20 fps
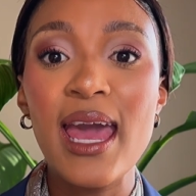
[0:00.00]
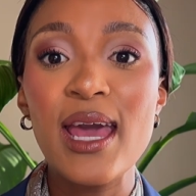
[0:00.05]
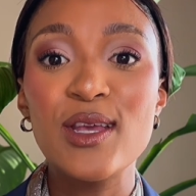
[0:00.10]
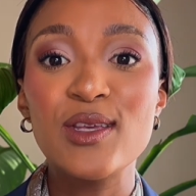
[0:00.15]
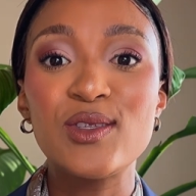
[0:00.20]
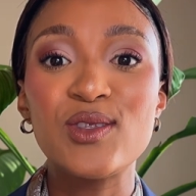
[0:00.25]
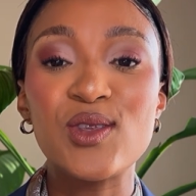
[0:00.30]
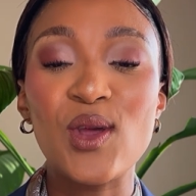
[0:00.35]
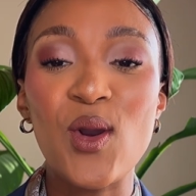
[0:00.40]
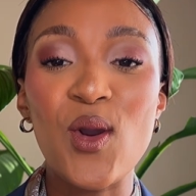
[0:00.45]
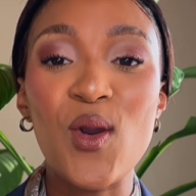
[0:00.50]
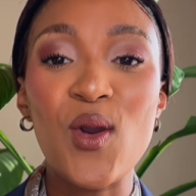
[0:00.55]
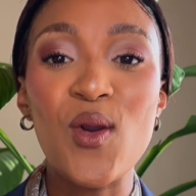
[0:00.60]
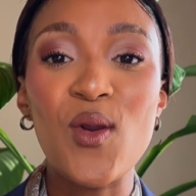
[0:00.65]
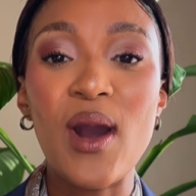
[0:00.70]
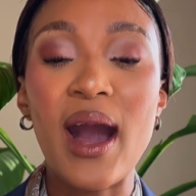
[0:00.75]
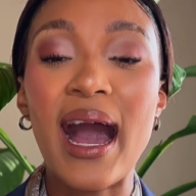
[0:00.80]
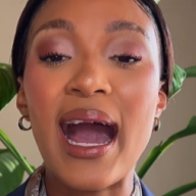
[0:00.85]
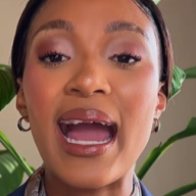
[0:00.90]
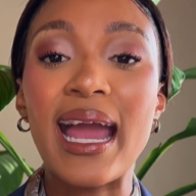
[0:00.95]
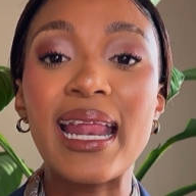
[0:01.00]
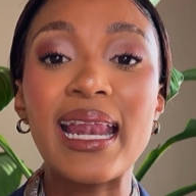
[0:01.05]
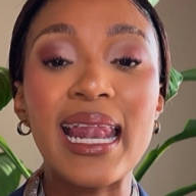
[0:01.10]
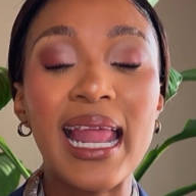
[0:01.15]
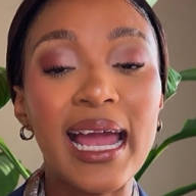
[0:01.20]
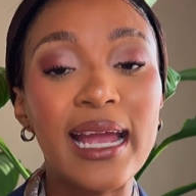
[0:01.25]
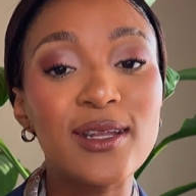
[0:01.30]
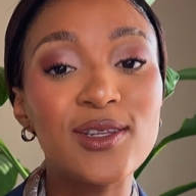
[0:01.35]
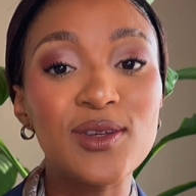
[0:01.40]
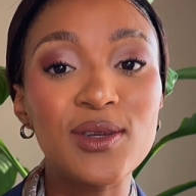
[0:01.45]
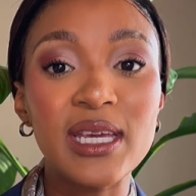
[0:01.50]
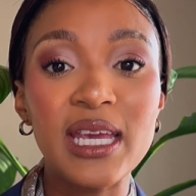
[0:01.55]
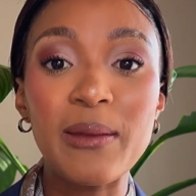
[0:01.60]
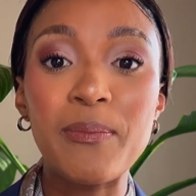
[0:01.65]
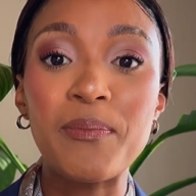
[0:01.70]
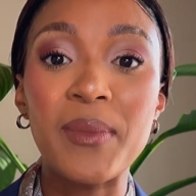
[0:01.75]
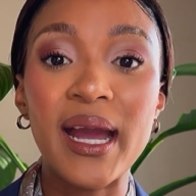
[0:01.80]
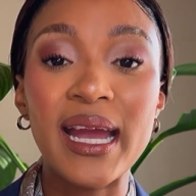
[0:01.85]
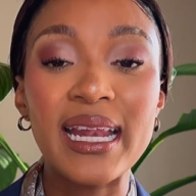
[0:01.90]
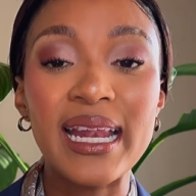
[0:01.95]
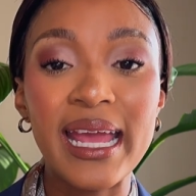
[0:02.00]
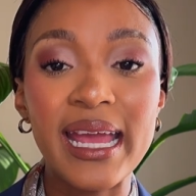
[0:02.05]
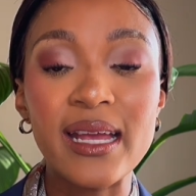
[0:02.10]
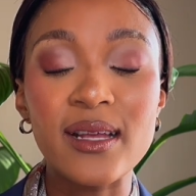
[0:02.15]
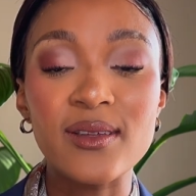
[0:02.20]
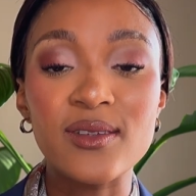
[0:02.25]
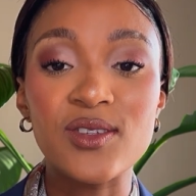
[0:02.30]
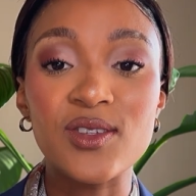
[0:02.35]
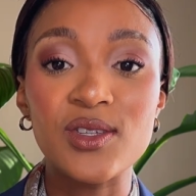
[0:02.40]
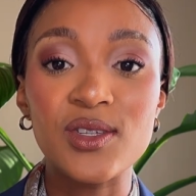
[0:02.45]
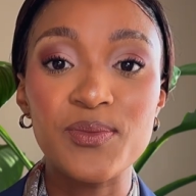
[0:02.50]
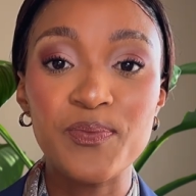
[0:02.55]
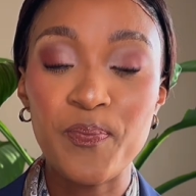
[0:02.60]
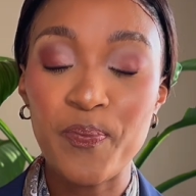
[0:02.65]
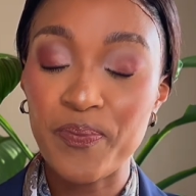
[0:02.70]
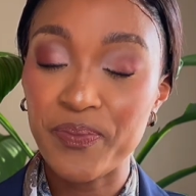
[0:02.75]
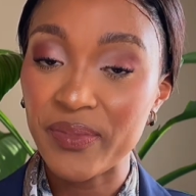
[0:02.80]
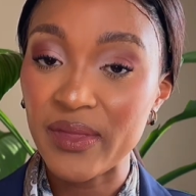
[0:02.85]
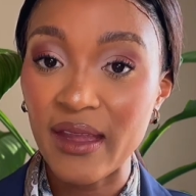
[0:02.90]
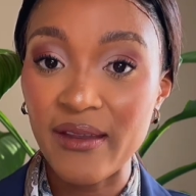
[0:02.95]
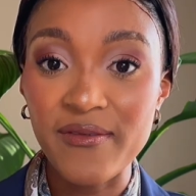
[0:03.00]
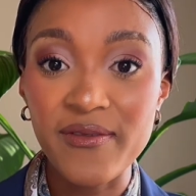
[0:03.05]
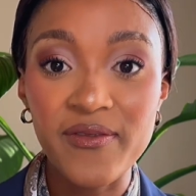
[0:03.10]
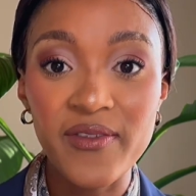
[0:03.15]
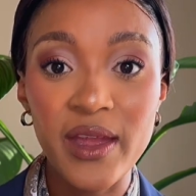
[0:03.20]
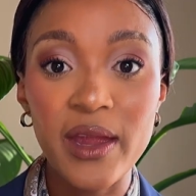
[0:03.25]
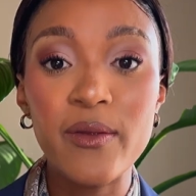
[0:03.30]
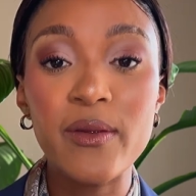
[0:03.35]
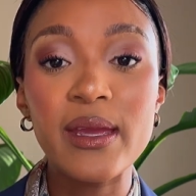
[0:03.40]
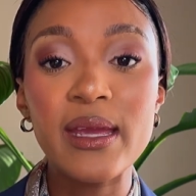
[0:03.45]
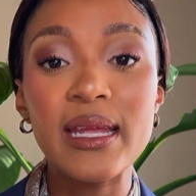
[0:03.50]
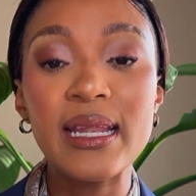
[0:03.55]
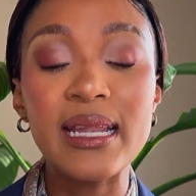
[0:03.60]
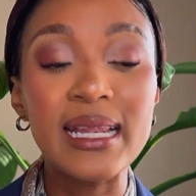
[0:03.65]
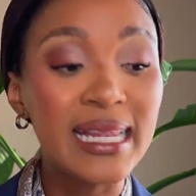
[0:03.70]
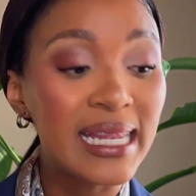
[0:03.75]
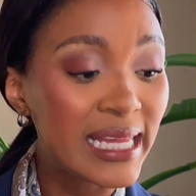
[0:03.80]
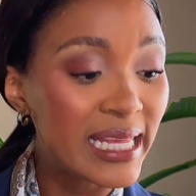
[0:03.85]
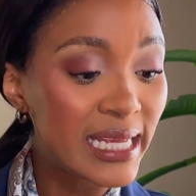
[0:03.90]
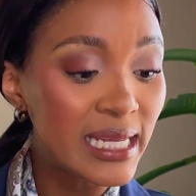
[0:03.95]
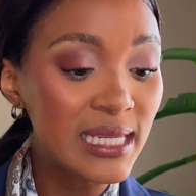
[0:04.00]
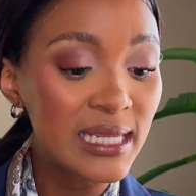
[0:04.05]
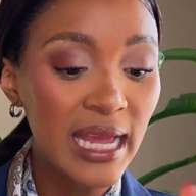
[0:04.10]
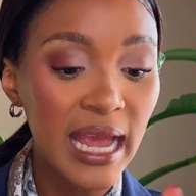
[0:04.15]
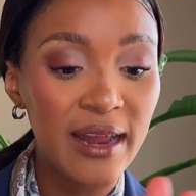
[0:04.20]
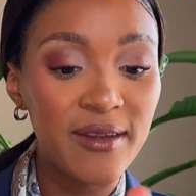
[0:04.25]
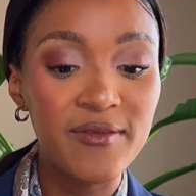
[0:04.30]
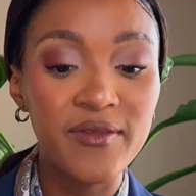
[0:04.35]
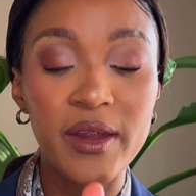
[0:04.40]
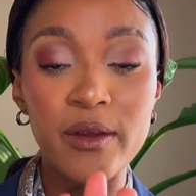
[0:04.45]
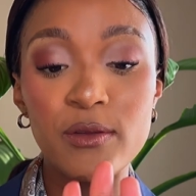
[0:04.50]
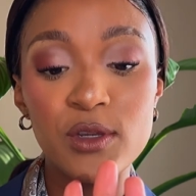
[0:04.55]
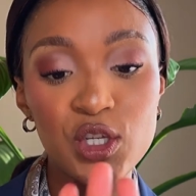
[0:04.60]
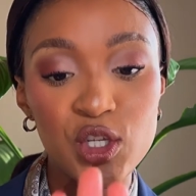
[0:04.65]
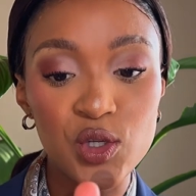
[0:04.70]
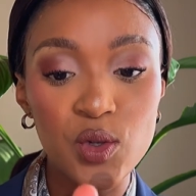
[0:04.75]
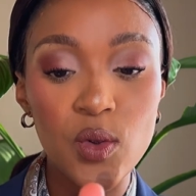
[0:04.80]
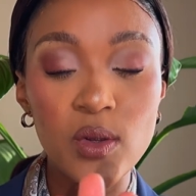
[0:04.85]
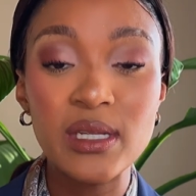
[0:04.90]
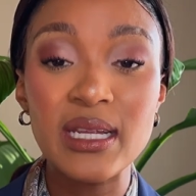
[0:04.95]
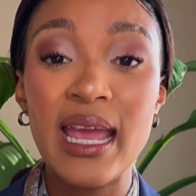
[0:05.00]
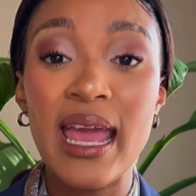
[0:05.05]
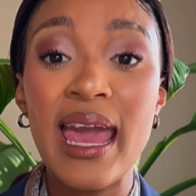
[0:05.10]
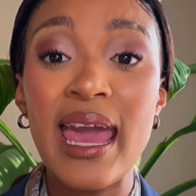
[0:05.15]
So I like to keep my nails very neat and very short.